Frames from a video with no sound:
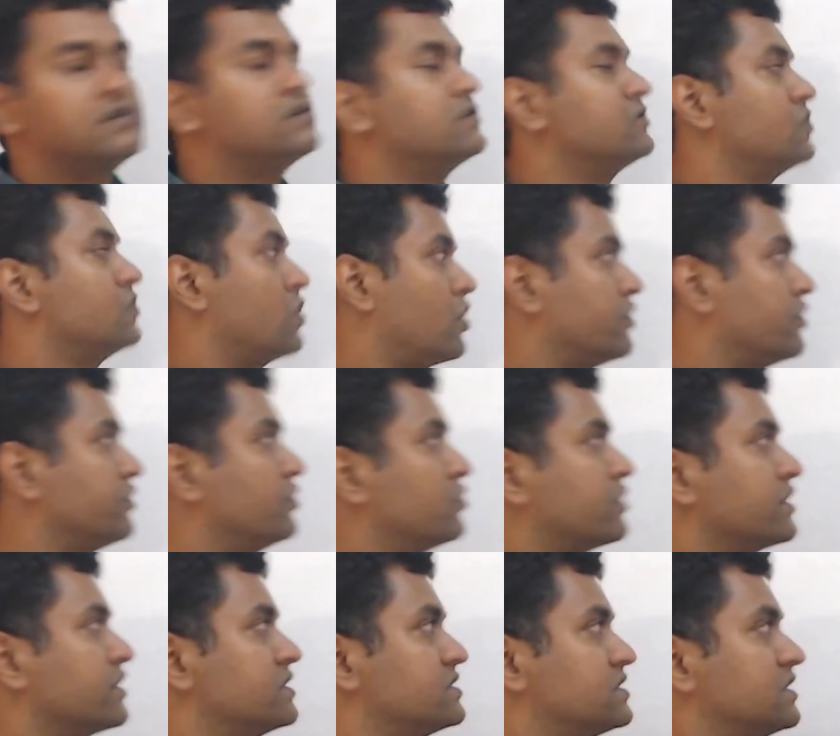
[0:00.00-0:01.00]
Or you
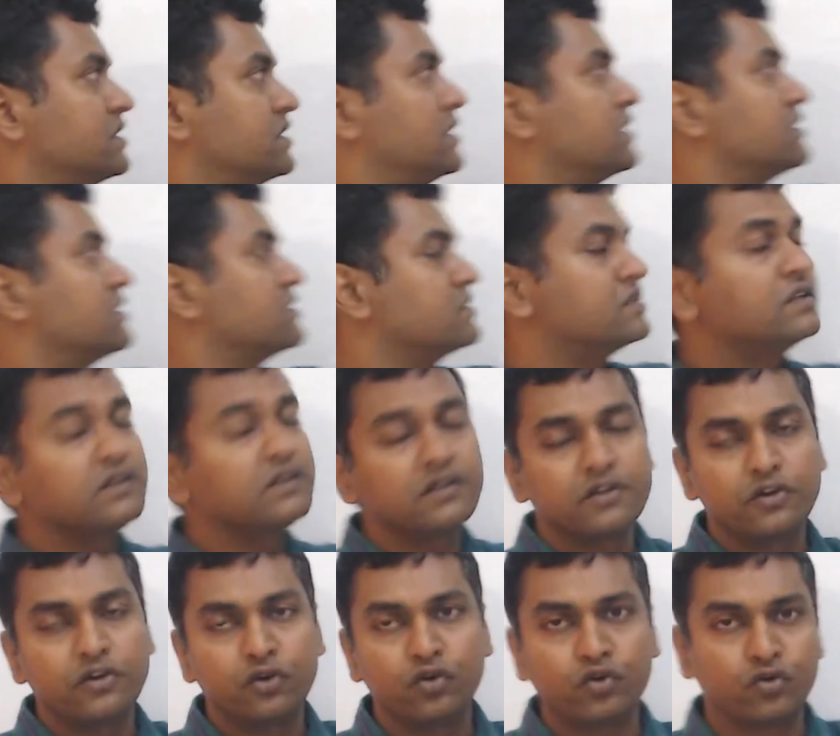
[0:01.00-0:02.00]
can say that is the
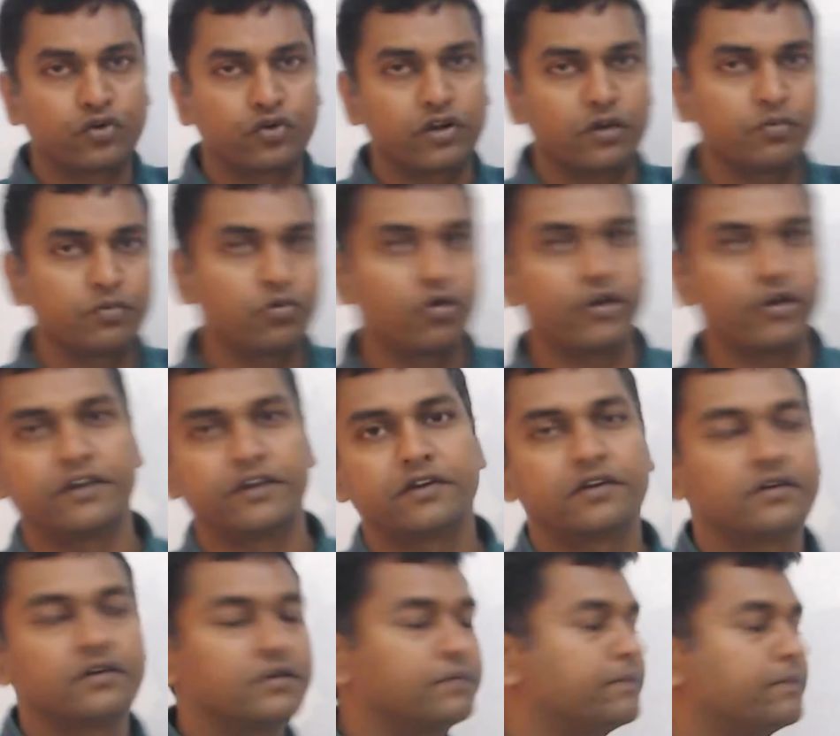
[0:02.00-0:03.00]
neutral point.
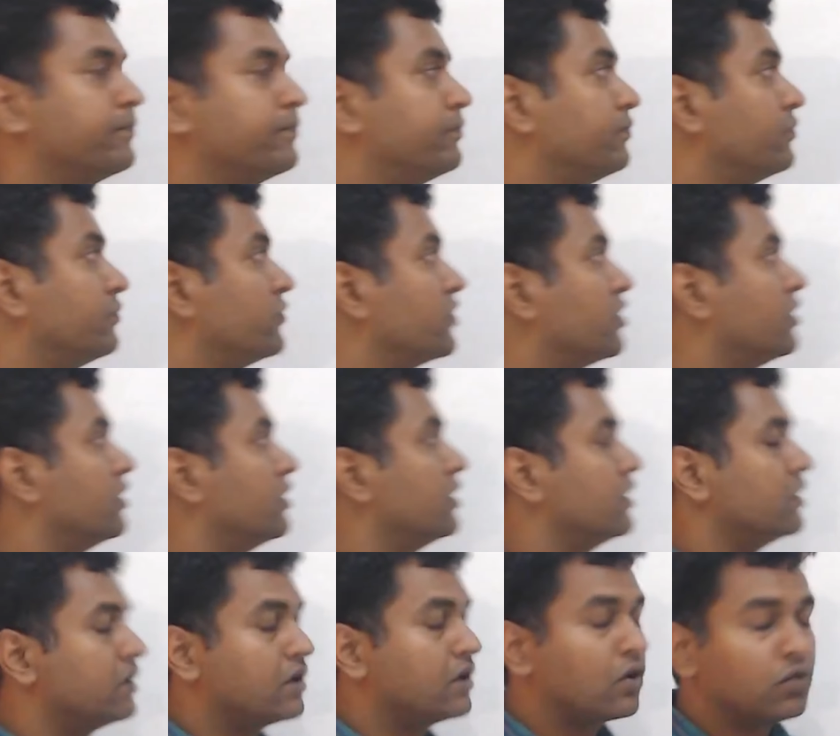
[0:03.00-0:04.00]

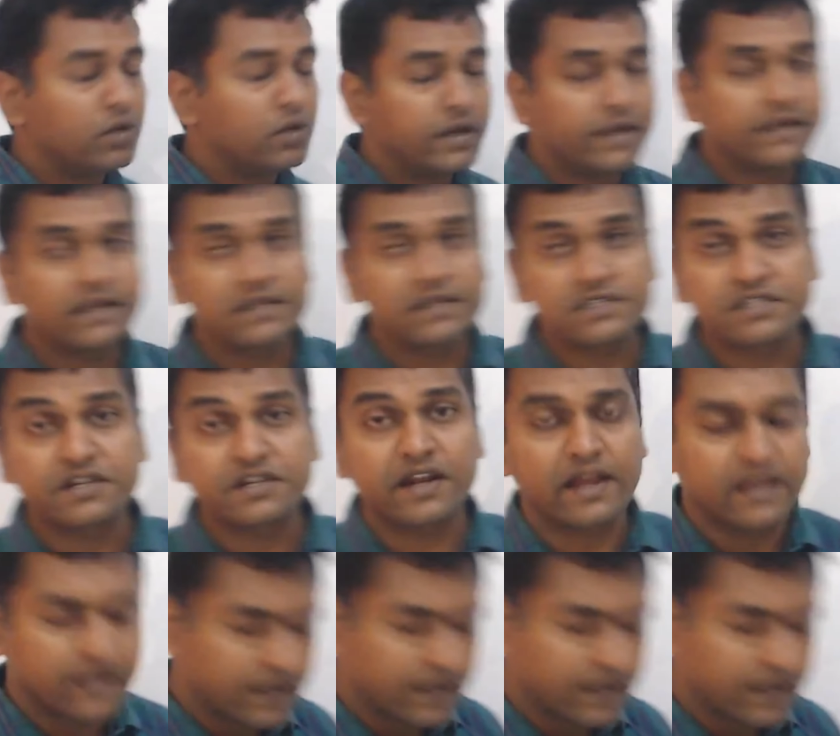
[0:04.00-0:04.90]
Now let us try and